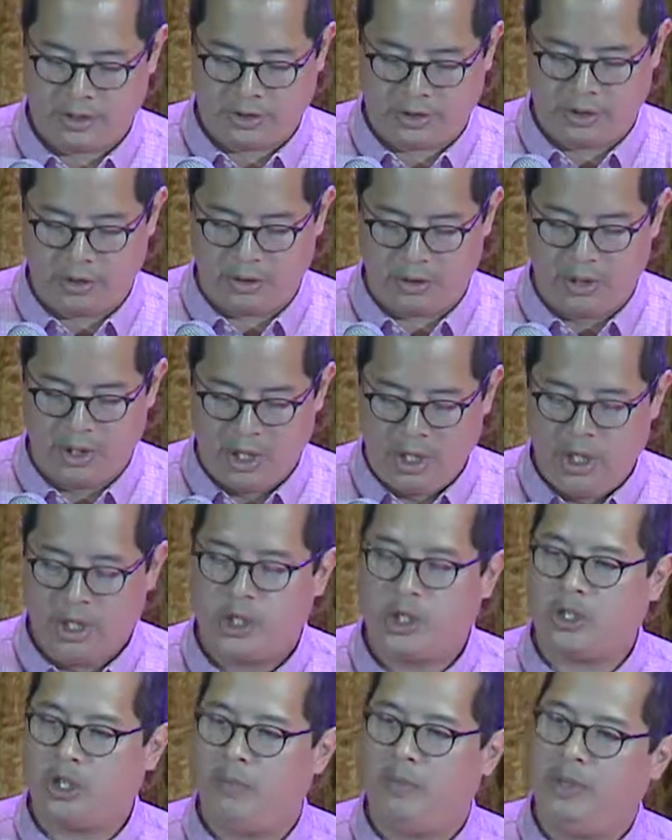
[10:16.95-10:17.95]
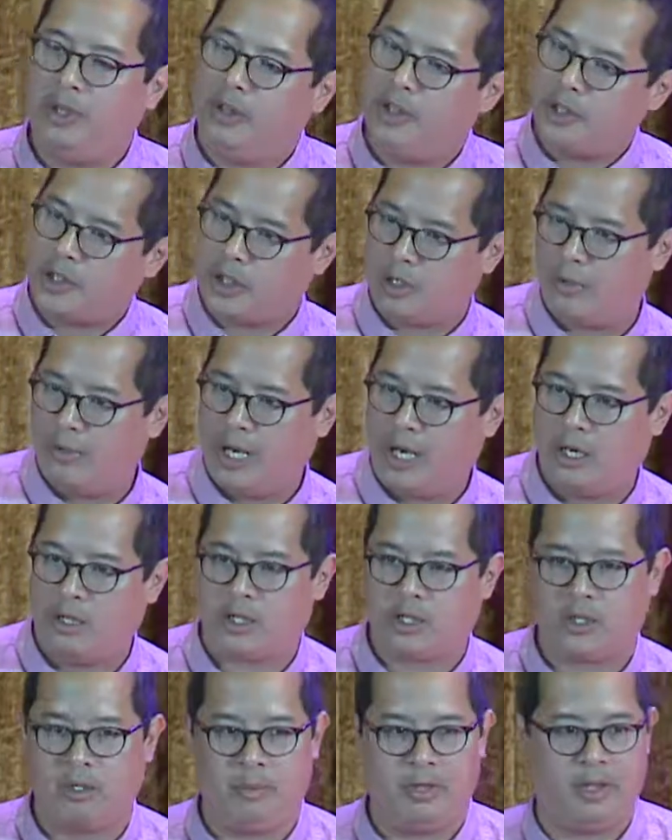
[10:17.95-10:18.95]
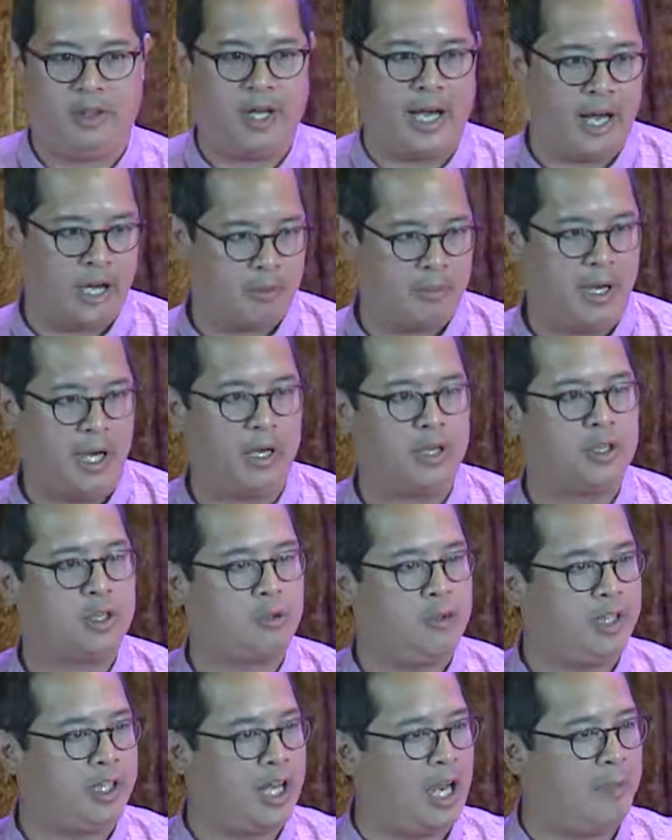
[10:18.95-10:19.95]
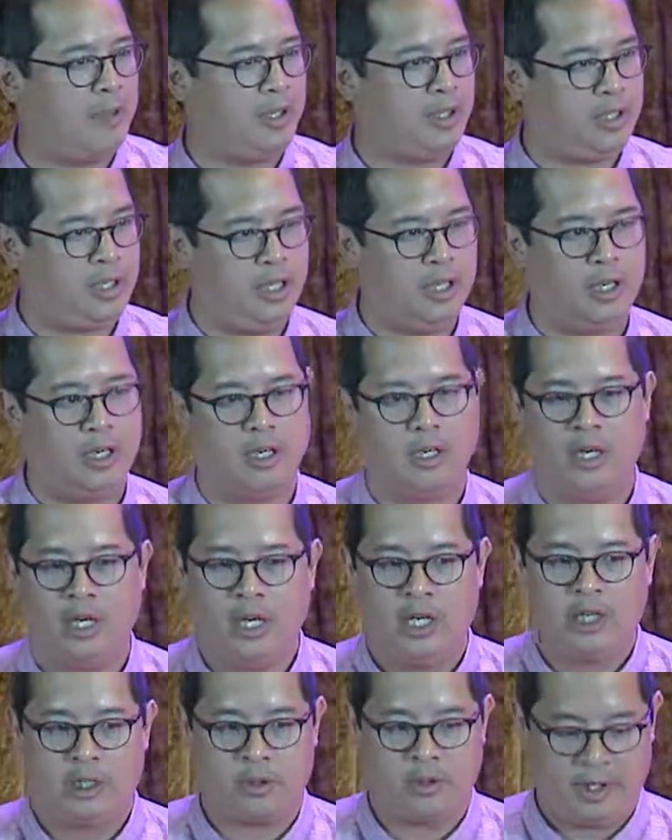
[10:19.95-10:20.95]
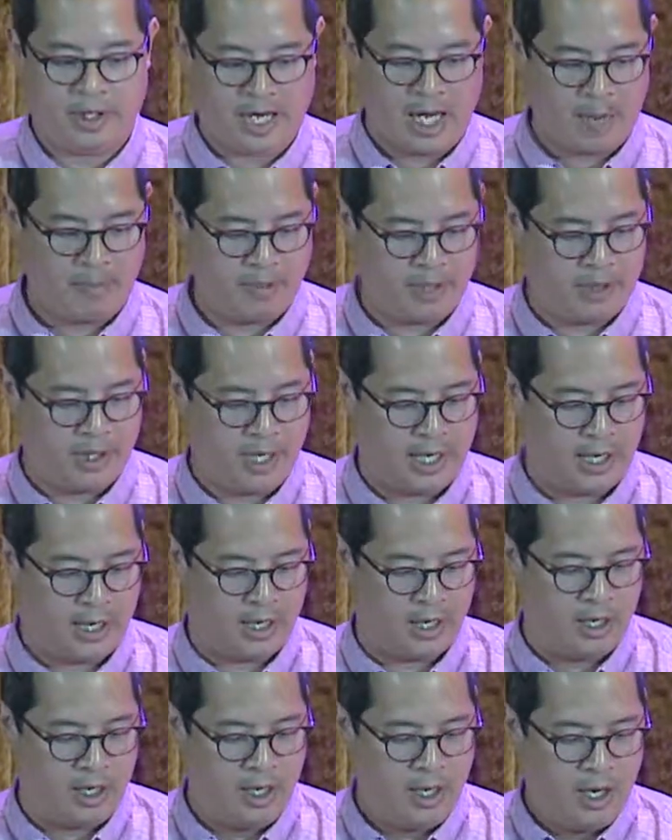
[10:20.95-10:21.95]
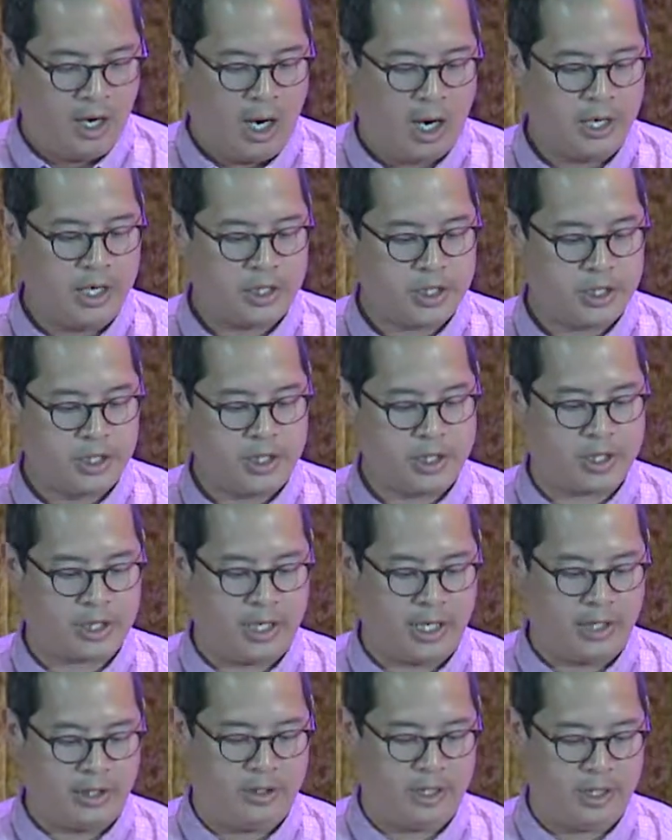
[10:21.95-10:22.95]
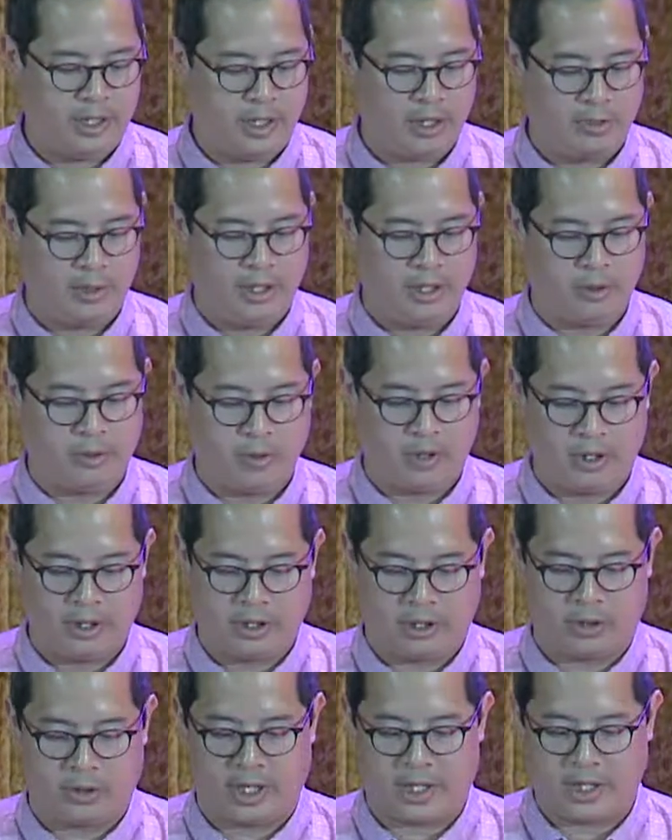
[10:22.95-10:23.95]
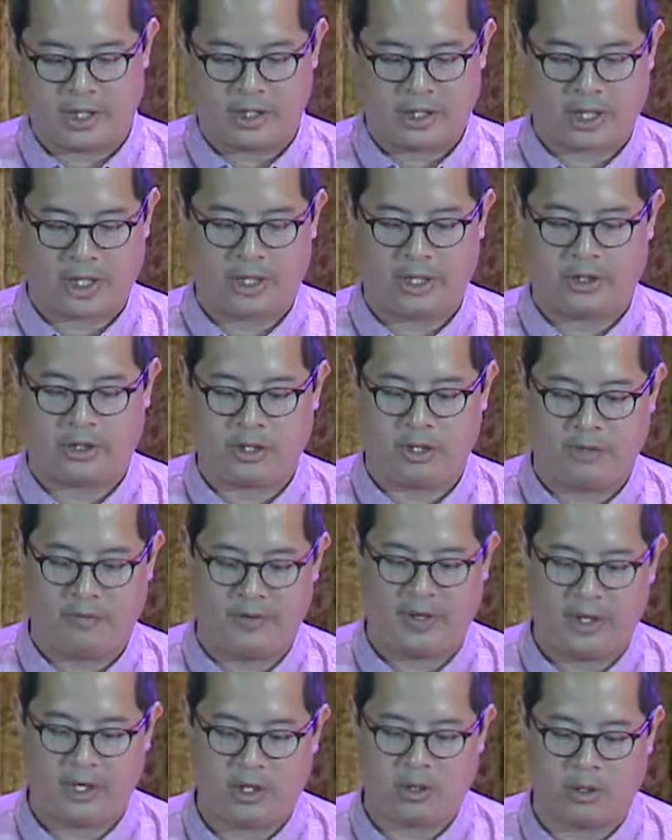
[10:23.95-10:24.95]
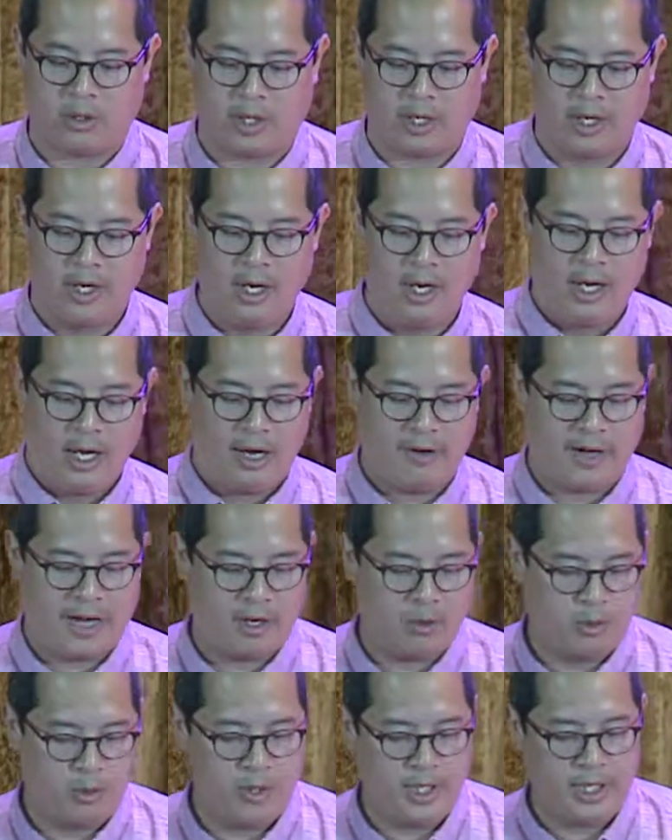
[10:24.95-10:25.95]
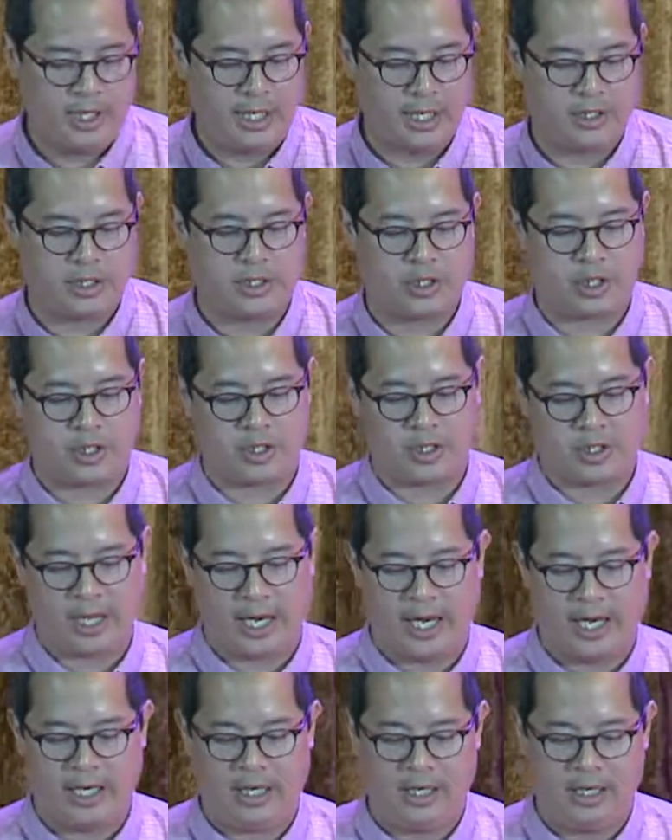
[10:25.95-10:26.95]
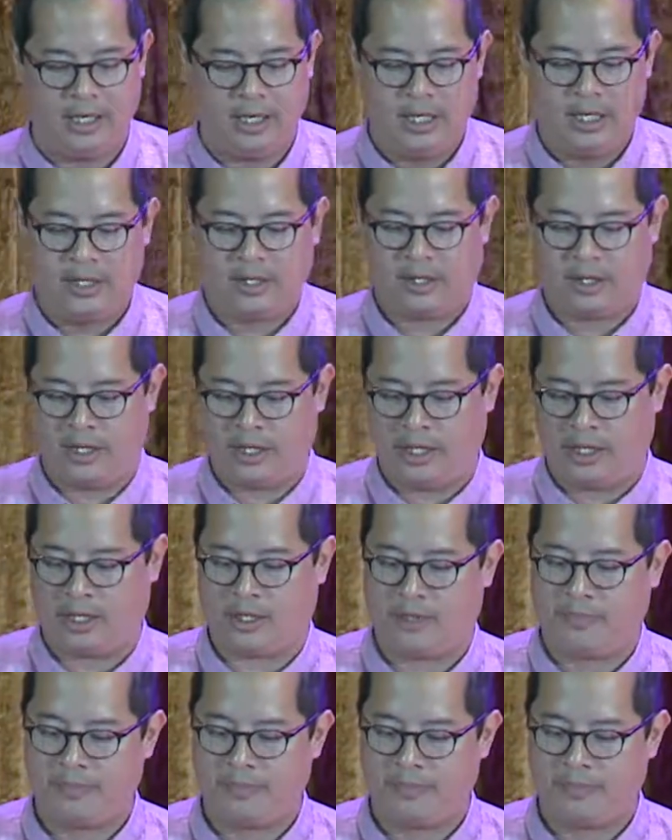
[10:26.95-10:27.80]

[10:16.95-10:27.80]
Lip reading: To, should it be this amount? Should it be that amount? Should we cap it here? Should we cap it there? Artists are instead dealing with, in the world, the questions that cut to the very core of how we as a society think.